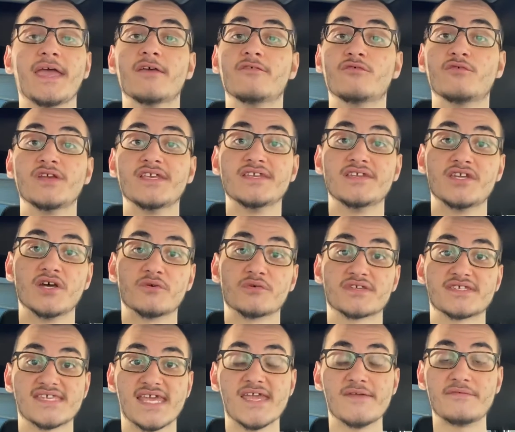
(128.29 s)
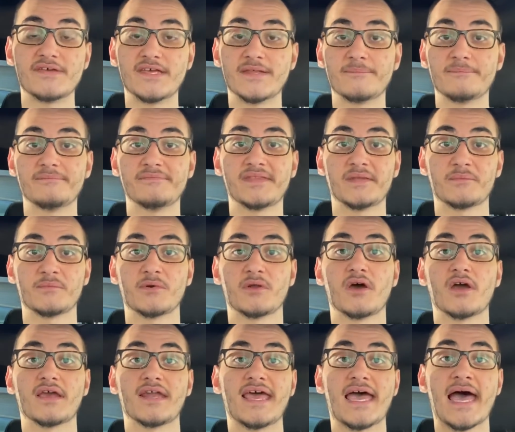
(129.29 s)
If we don't save it, then we're
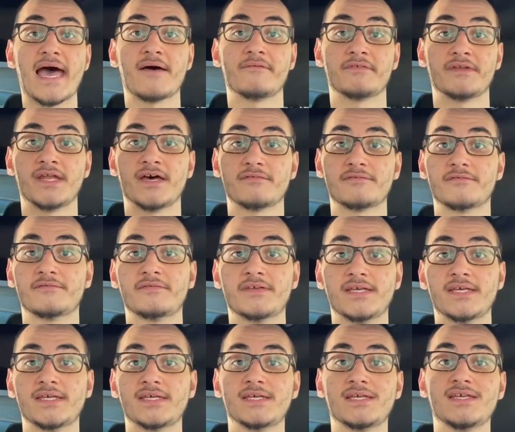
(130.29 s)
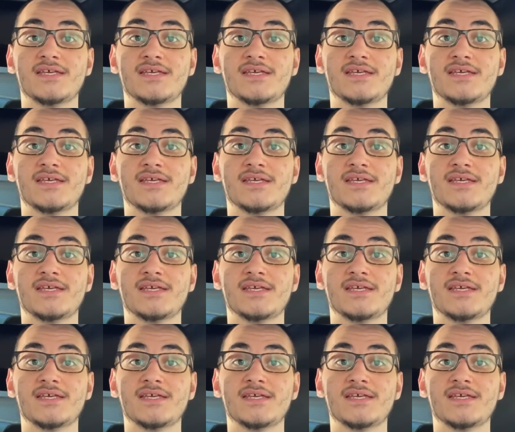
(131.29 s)
not going to have enough of it